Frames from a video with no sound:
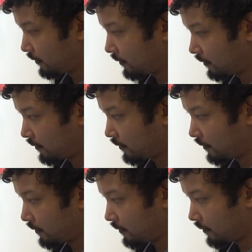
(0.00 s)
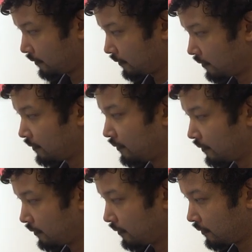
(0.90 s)

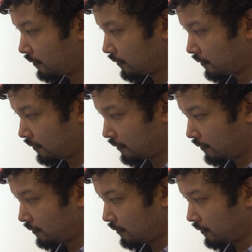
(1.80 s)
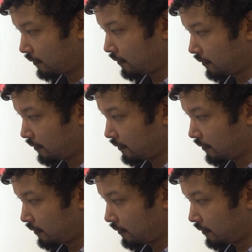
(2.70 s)
This person isn't speaking.